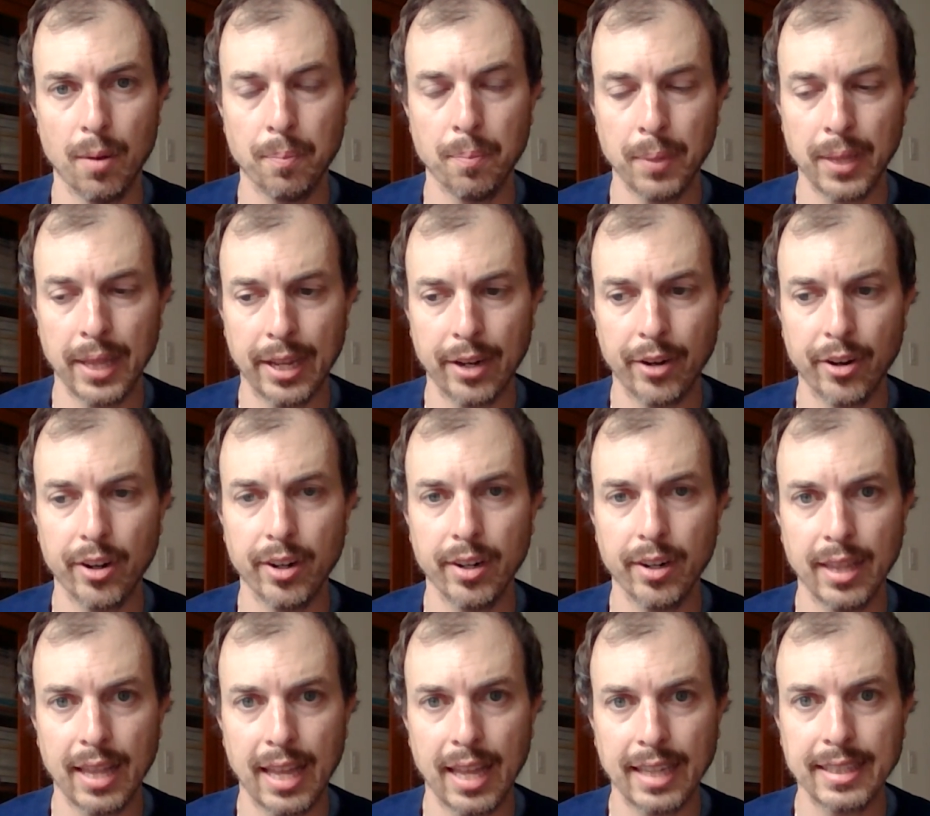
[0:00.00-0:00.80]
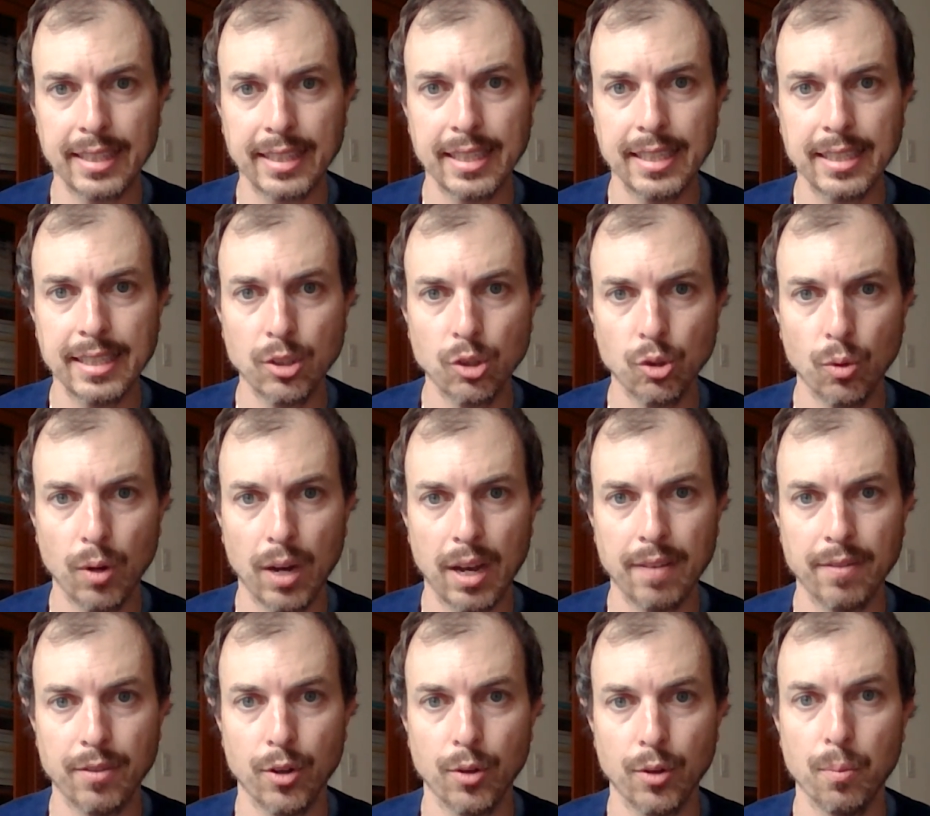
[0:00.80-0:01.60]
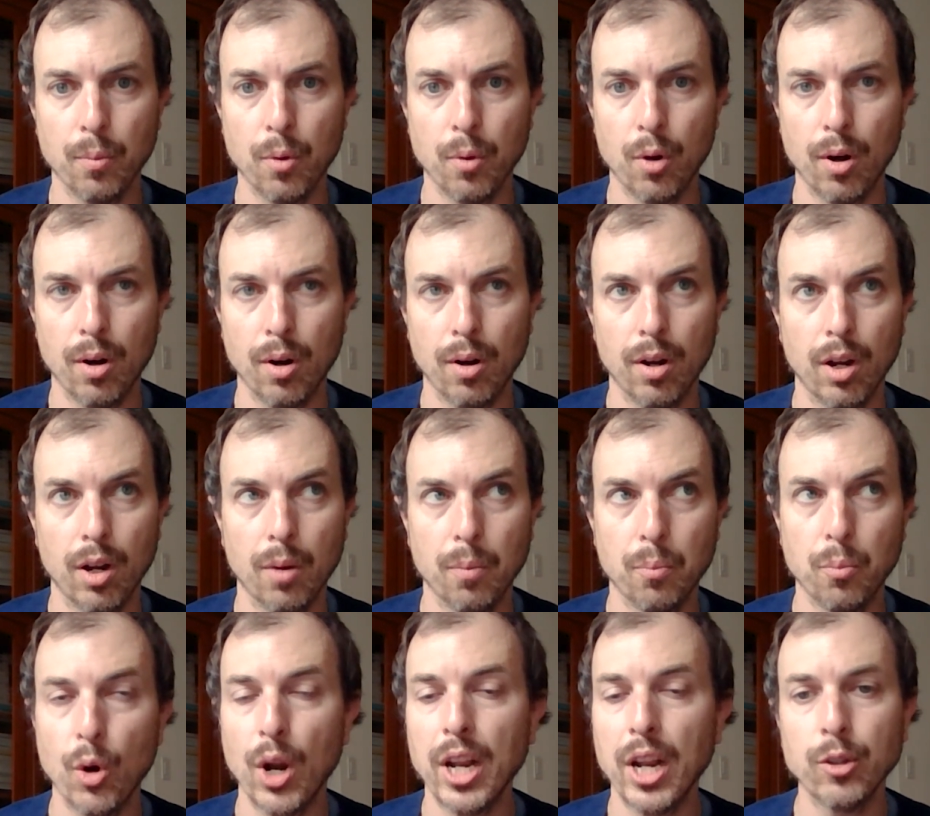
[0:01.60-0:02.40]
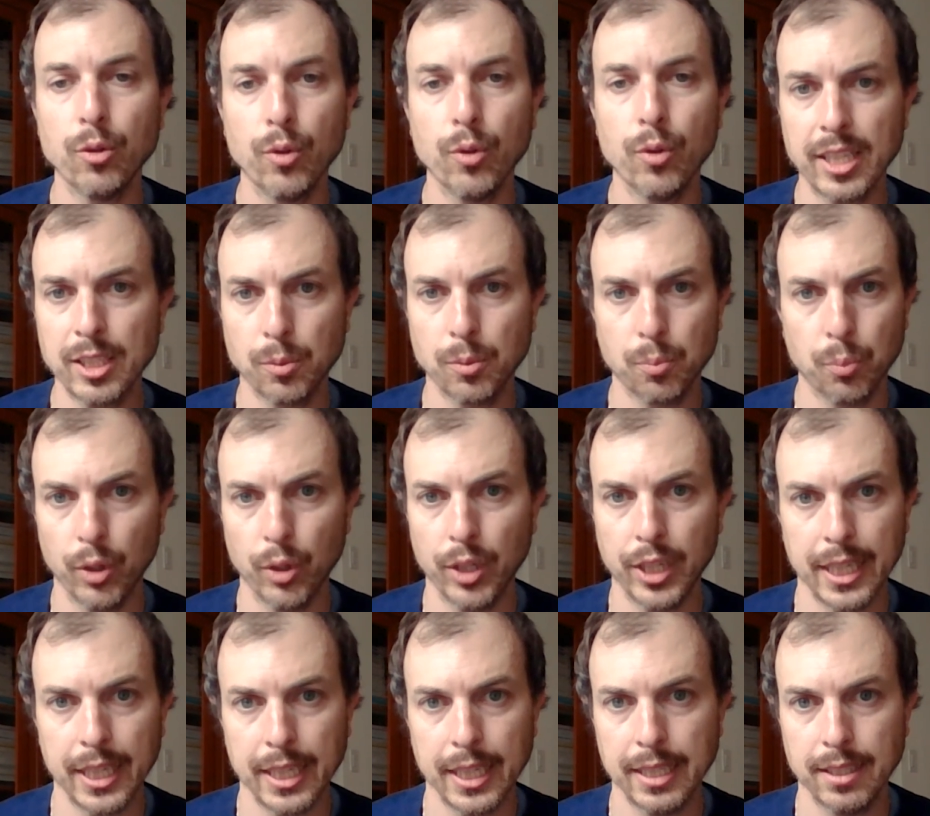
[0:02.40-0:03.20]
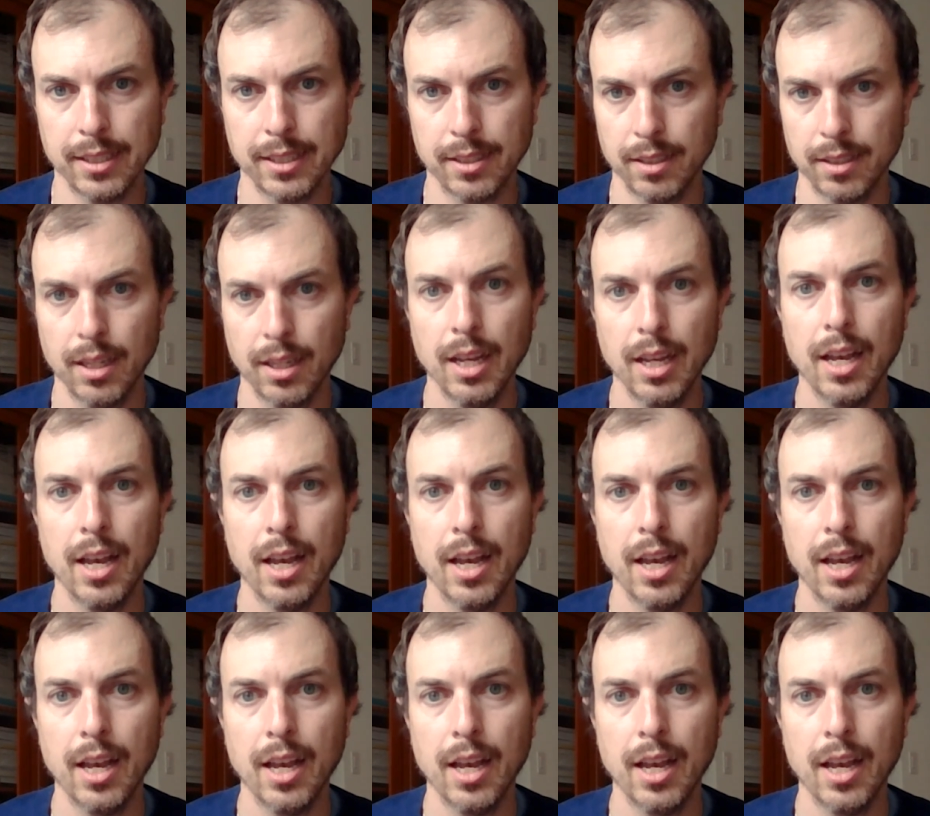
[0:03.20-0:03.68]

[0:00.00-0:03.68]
a player like this who have a, a brand new expertise